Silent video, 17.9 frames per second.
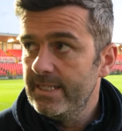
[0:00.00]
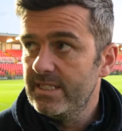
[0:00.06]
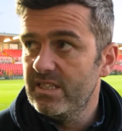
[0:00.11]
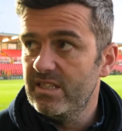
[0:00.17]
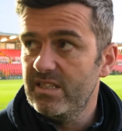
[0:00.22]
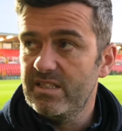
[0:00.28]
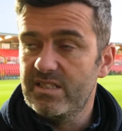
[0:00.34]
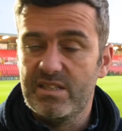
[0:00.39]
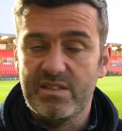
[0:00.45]

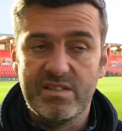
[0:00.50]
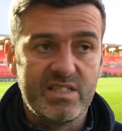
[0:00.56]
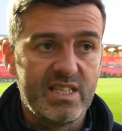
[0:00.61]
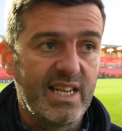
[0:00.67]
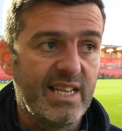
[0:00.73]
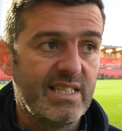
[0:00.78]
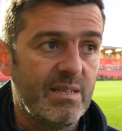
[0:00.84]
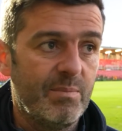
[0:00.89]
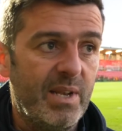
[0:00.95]
get
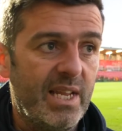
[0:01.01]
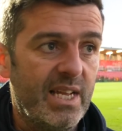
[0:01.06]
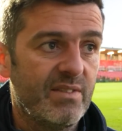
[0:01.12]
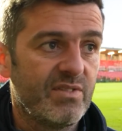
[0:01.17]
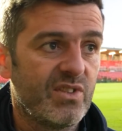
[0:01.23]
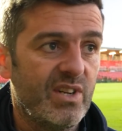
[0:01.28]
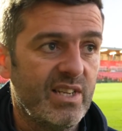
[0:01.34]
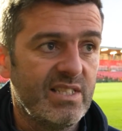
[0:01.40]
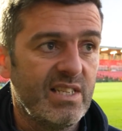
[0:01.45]
to
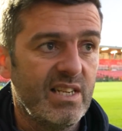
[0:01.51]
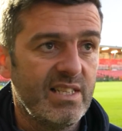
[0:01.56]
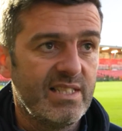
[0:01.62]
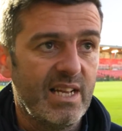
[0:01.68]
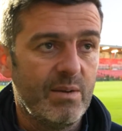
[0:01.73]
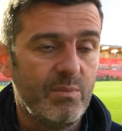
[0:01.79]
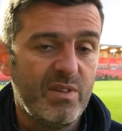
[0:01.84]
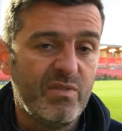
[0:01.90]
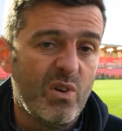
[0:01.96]
playoffs or anything like
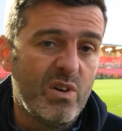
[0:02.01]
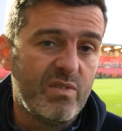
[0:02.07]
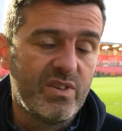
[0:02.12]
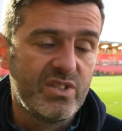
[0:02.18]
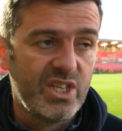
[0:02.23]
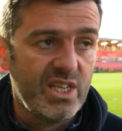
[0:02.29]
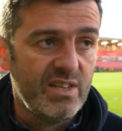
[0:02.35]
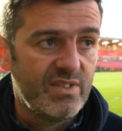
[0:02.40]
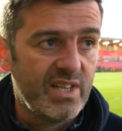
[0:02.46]
that. We've
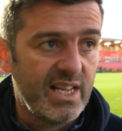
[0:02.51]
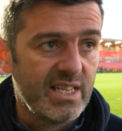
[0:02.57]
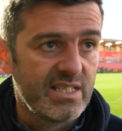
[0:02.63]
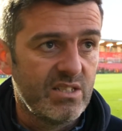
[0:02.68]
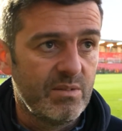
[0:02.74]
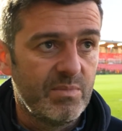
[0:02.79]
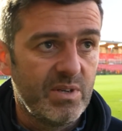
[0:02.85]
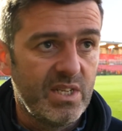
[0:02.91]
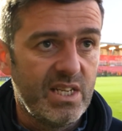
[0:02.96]
overachieved the
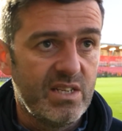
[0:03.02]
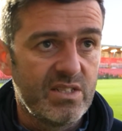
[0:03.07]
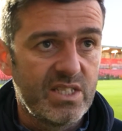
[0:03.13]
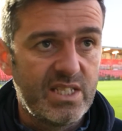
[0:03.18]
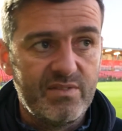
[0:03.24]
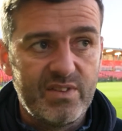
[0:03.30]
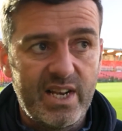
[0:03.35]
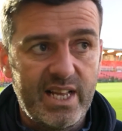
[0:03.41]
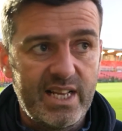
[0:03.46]
last number of
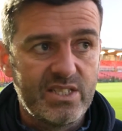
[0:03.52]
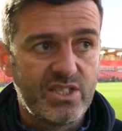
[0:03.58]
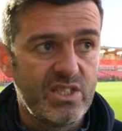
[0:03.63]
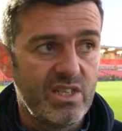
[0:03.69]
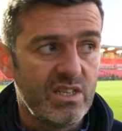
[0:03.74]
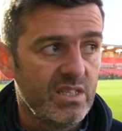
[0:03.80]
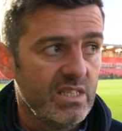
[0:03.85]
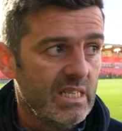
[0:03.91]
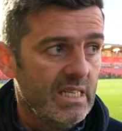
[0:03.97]
years, even last
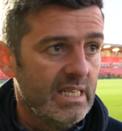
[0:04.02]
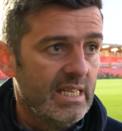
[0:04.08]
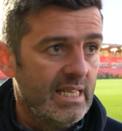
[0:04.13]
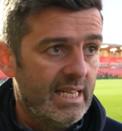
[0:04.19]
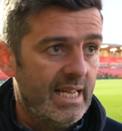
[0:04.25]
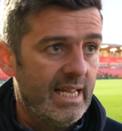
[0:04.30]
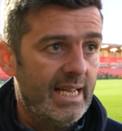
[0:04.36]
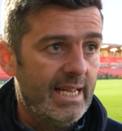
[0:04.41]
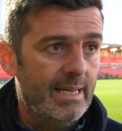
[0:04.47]
year,
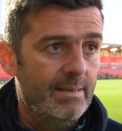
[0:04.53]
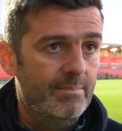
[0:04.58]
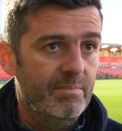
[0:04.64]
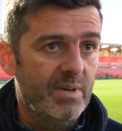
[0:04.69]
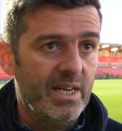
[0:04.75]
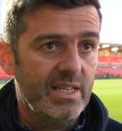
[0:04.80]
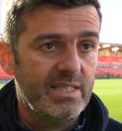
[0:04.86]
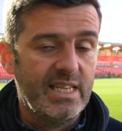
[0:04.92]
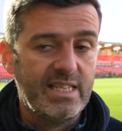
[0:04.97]

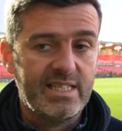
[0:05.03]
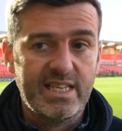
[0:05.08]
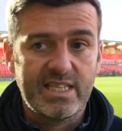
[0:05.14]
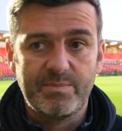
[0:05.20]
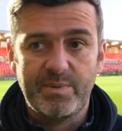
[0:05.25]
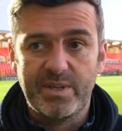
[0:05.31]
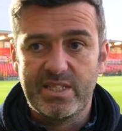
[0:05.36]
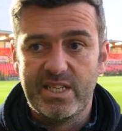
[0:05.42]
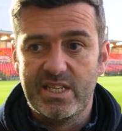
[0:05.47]
and I think the
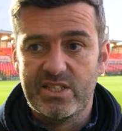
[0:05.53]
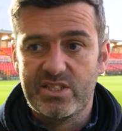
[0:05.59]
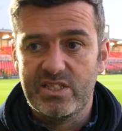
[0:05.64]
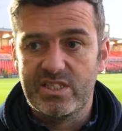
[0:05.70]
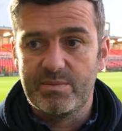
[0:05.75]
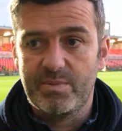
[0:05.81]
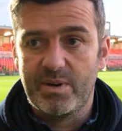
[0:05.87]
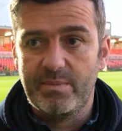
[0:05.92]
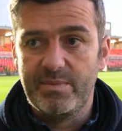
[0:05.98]

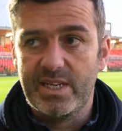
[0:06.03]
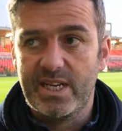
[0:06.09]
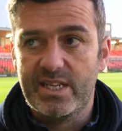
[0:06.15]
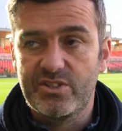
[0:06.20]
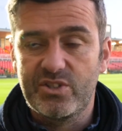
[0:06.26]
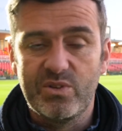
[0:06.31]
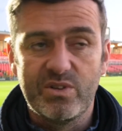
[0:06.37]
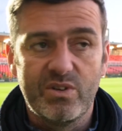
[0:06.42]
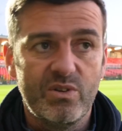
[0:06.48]
expectations have probably
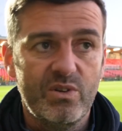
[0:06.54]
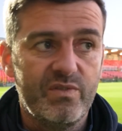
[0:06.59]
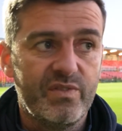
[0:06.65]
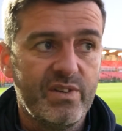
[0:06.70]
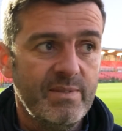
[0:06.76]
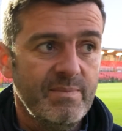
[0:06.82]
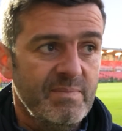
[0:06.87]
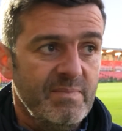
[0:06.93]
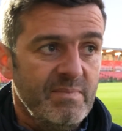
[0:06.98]
gone through the
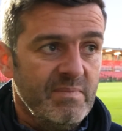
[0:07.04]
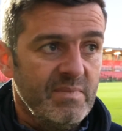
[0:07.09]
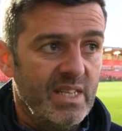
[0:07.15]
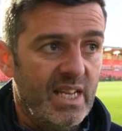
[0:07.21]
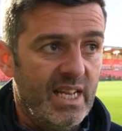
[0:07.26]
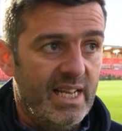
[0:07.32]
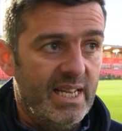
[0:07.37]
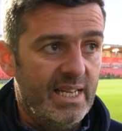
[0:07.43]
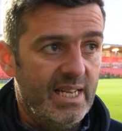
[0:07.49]
roof,
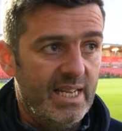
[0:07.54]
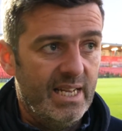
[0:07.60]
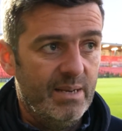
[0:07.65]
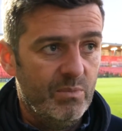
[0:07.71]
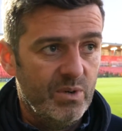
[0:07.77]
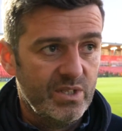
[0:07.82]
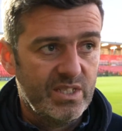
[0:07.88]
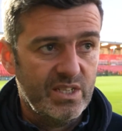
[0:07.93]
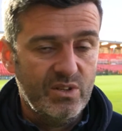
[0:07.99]

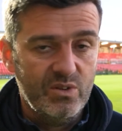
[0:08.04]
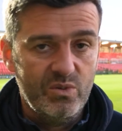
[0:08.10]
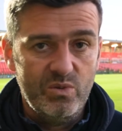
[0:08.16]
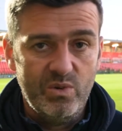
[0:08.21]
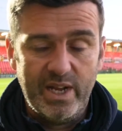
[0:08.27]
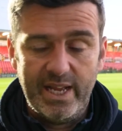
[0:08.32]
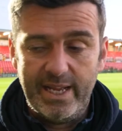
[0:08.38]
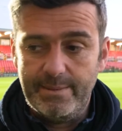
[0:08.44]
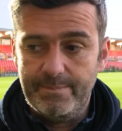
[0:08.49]
and with the
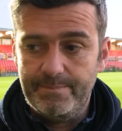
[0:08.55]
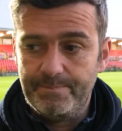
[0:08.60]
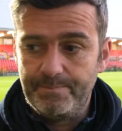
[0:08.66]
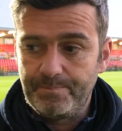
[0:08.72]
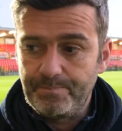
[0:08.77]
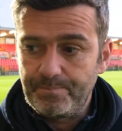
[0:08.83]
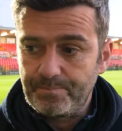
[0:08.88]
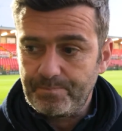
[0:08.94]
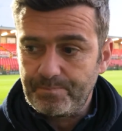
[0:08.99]
new